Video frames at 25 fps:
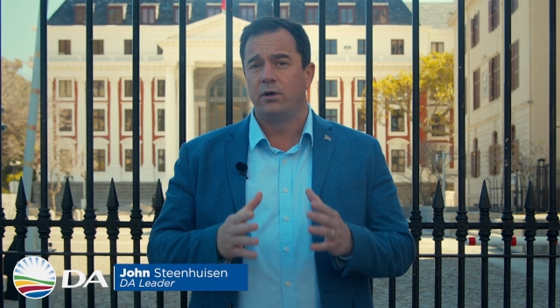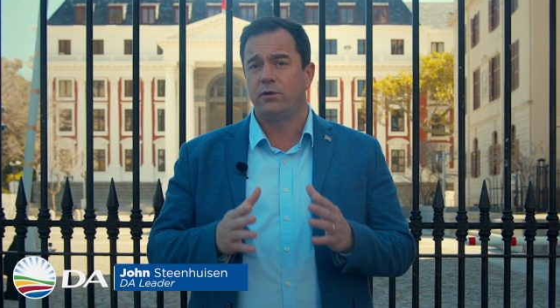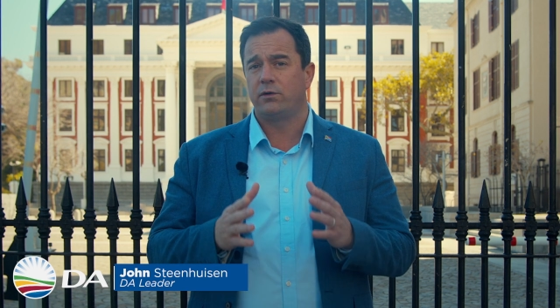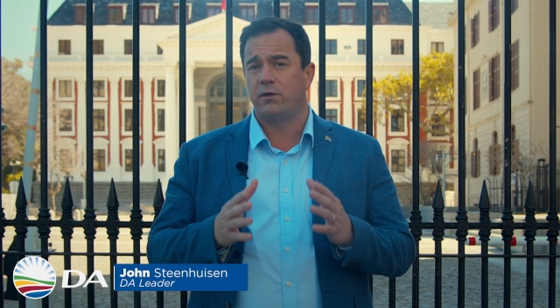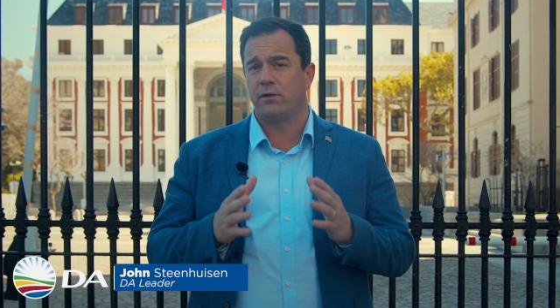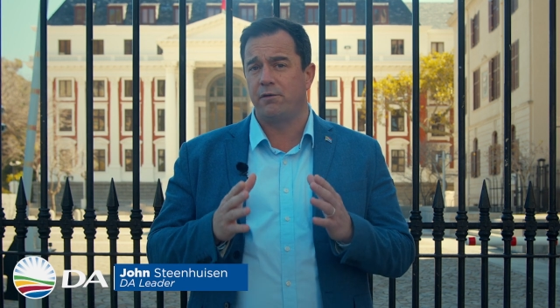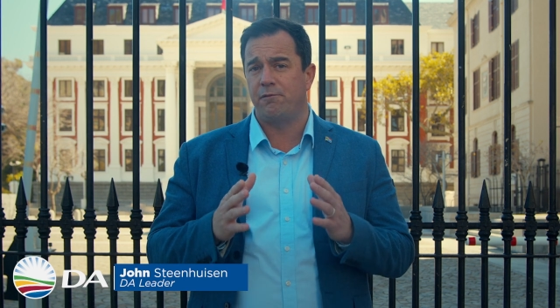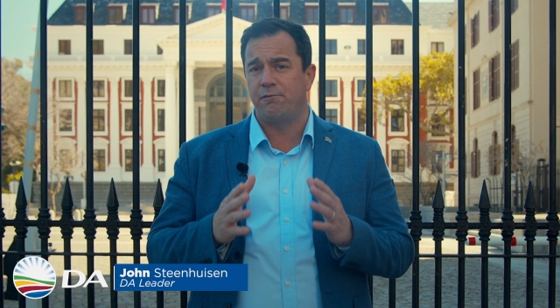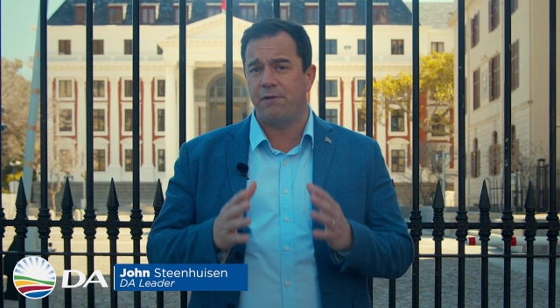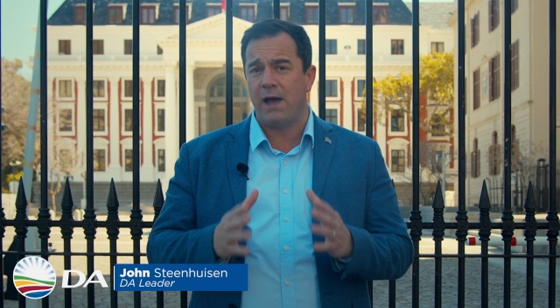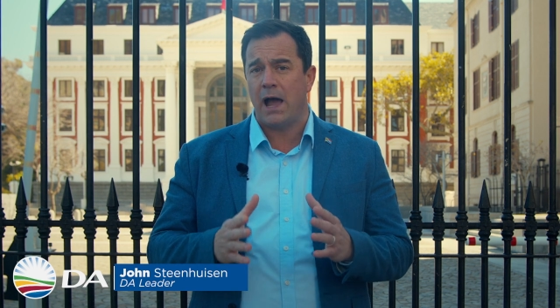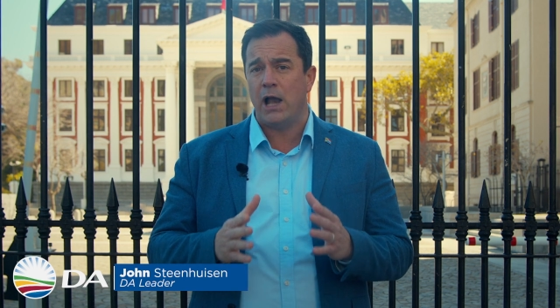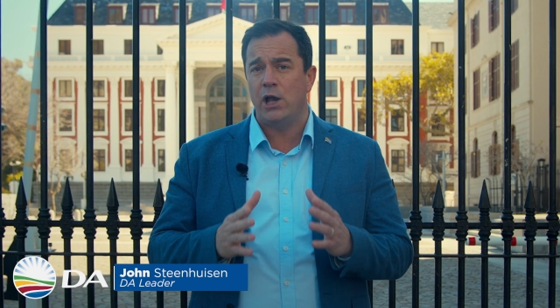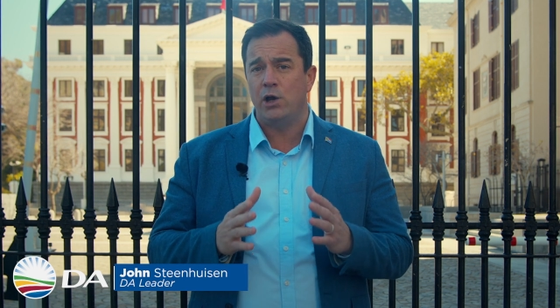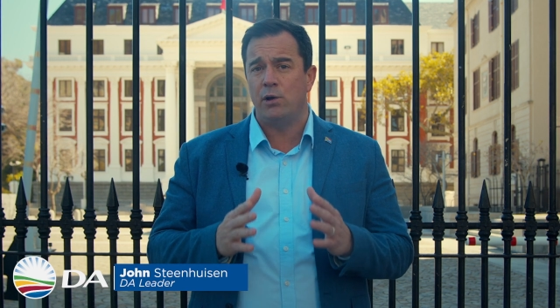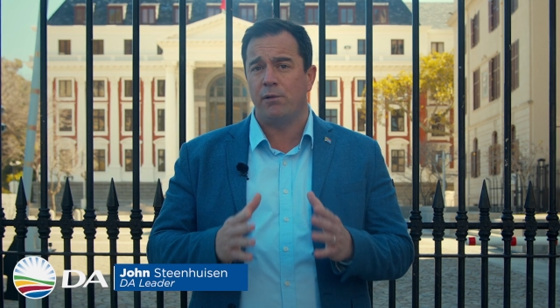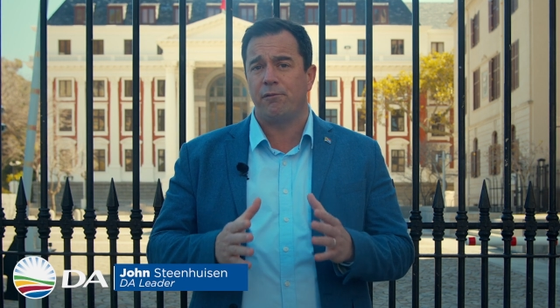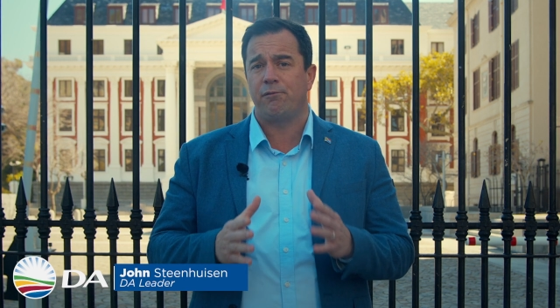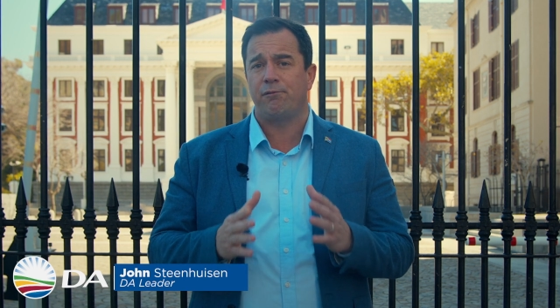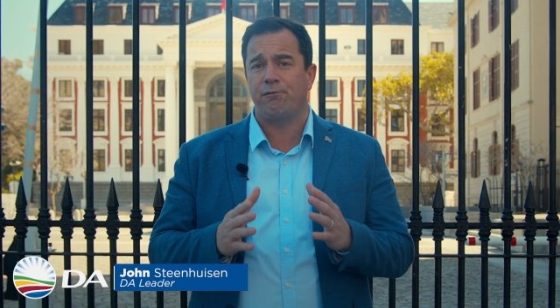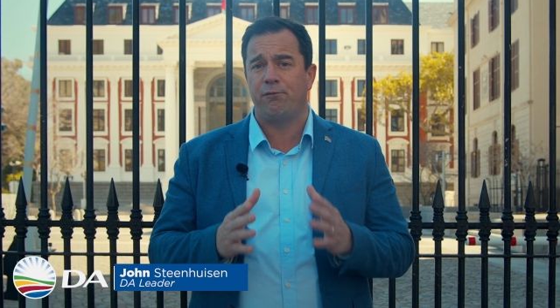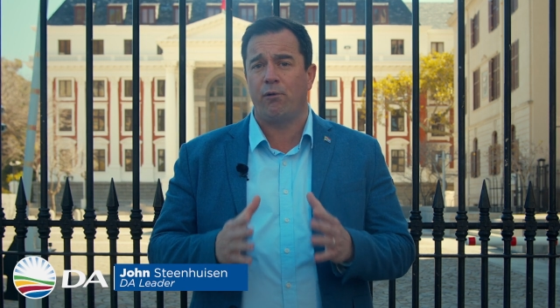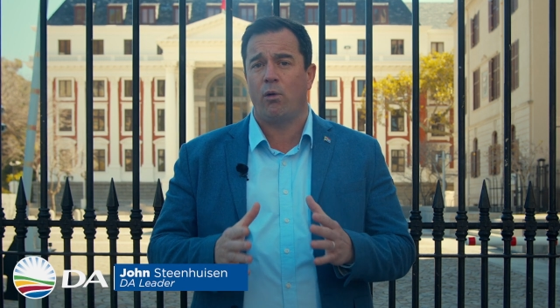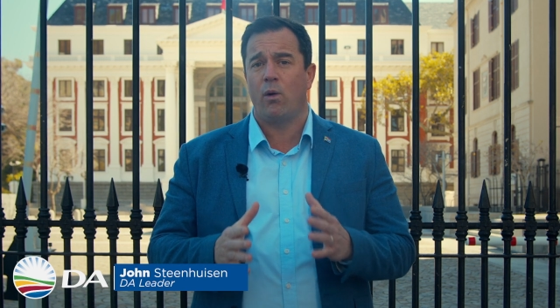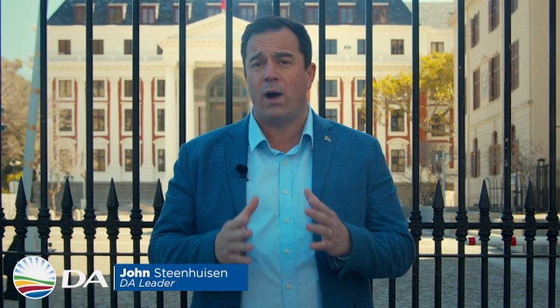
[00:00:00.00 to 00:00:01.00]
to the value
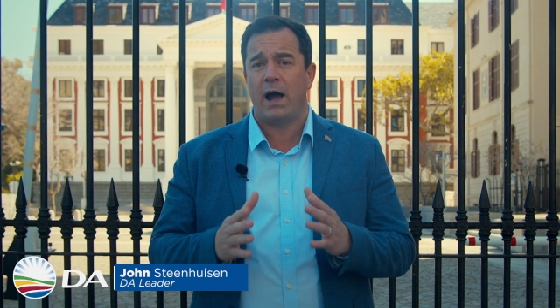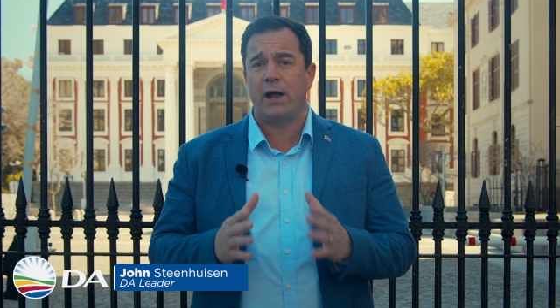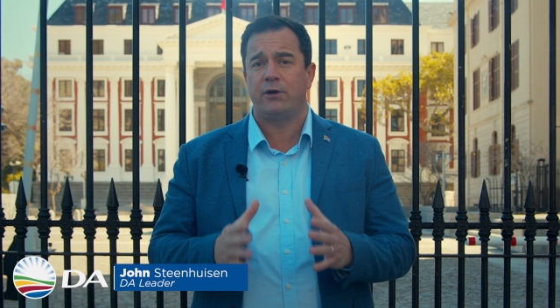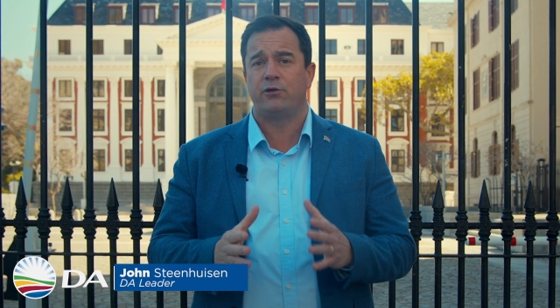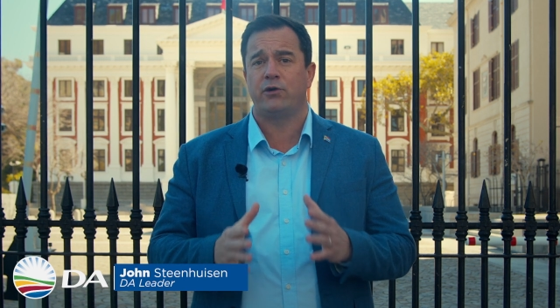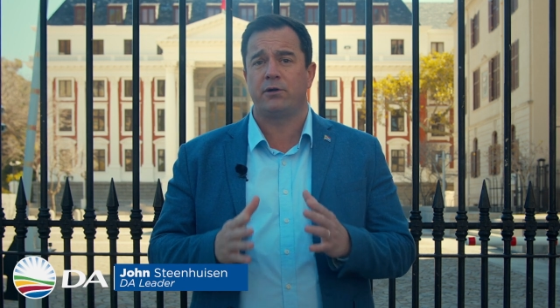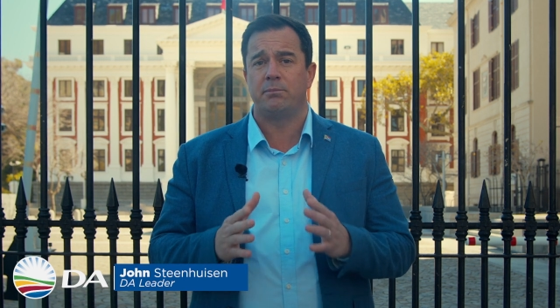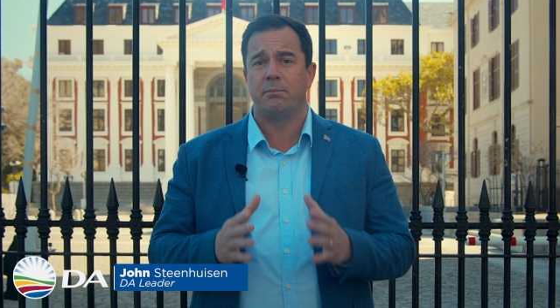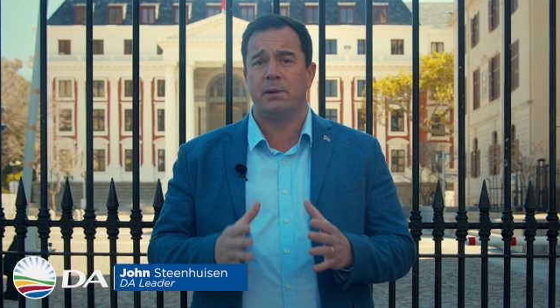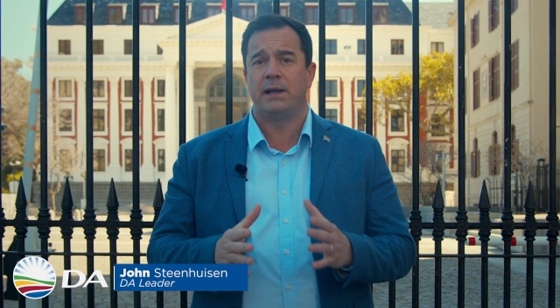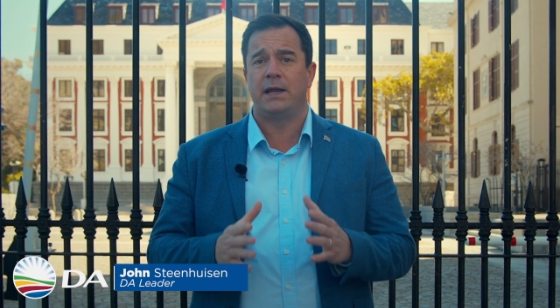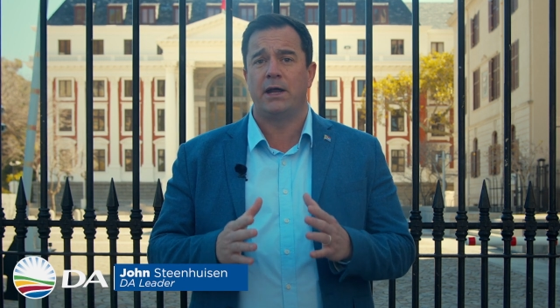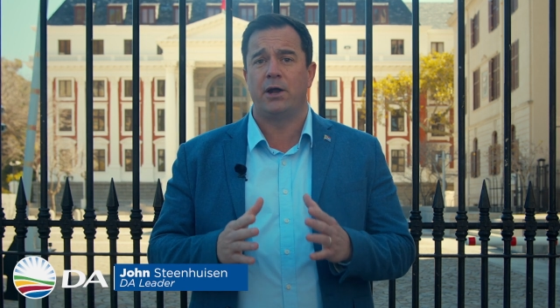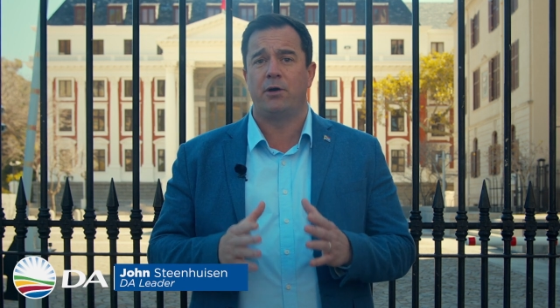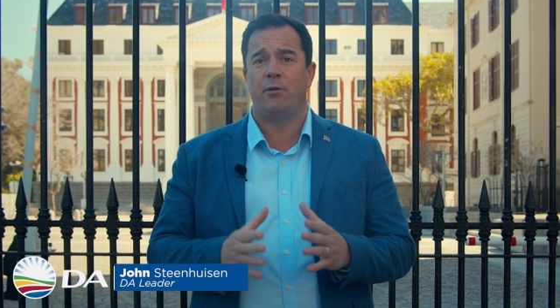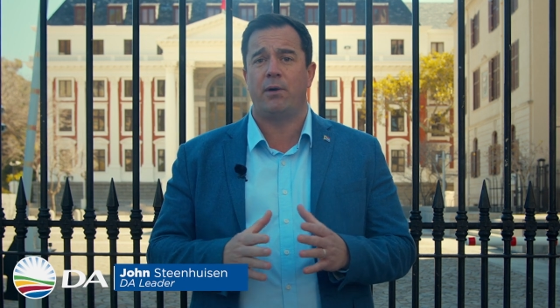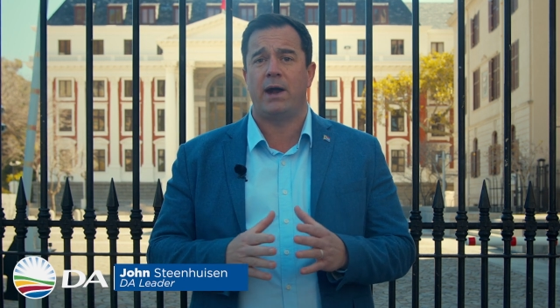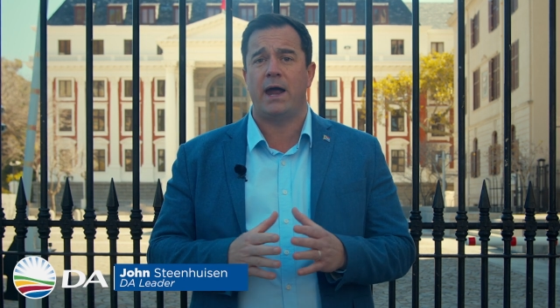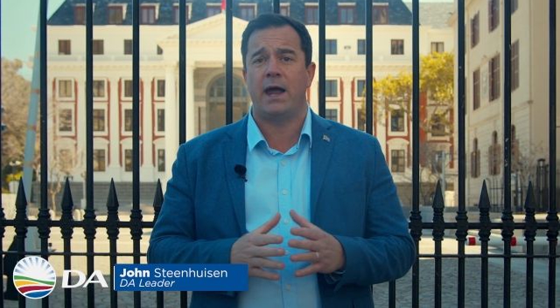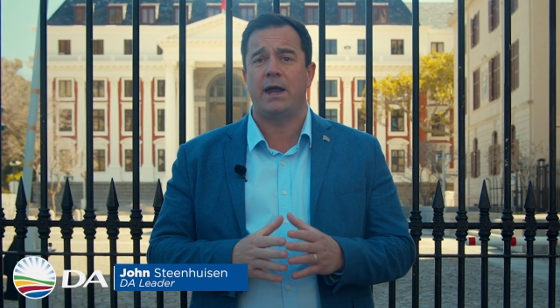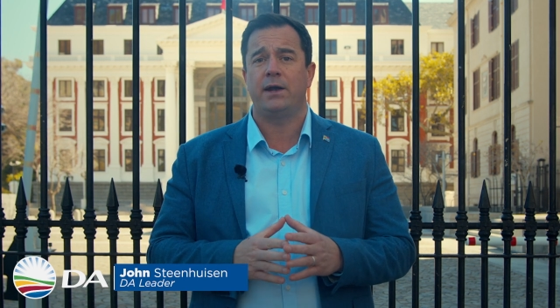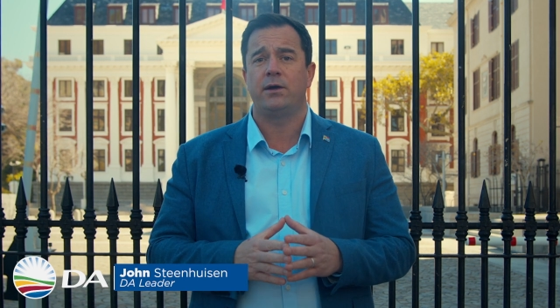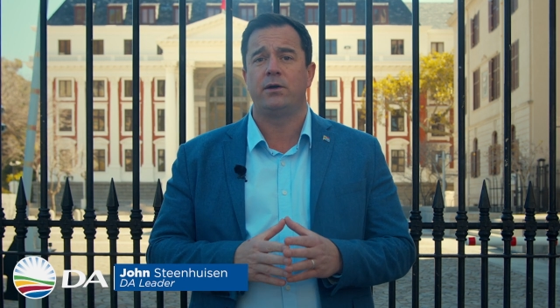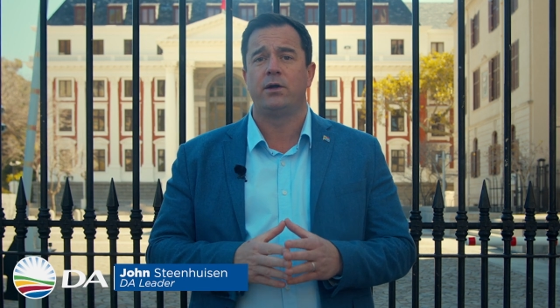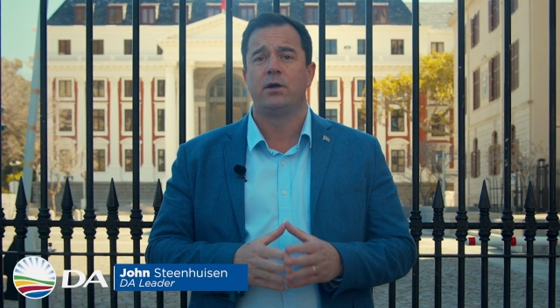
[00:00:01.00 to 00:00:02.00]
of 400 million
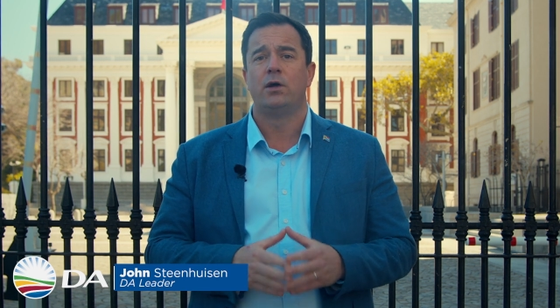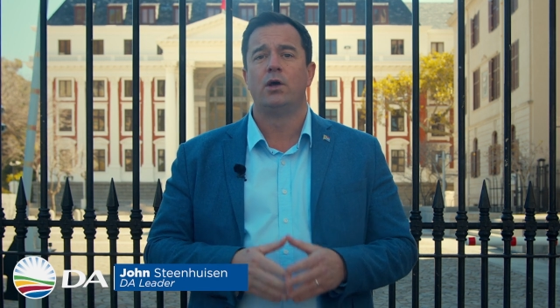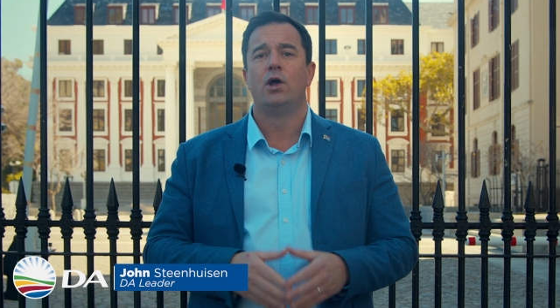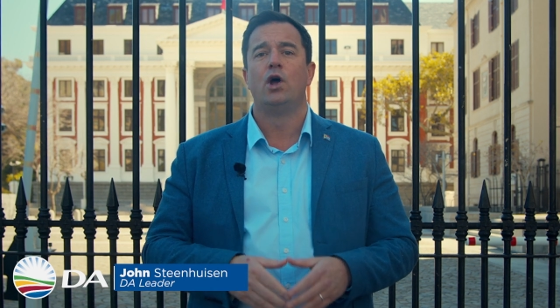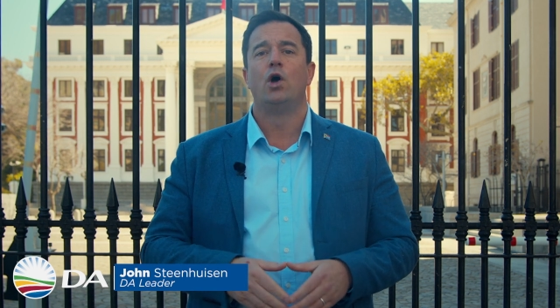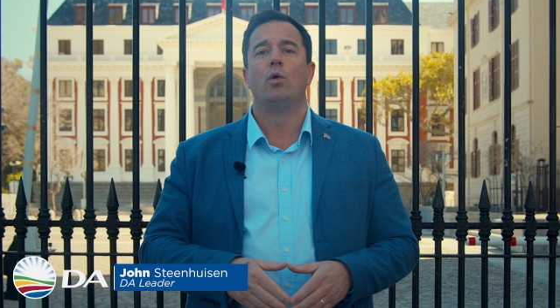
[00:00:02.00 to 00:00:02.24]
rand,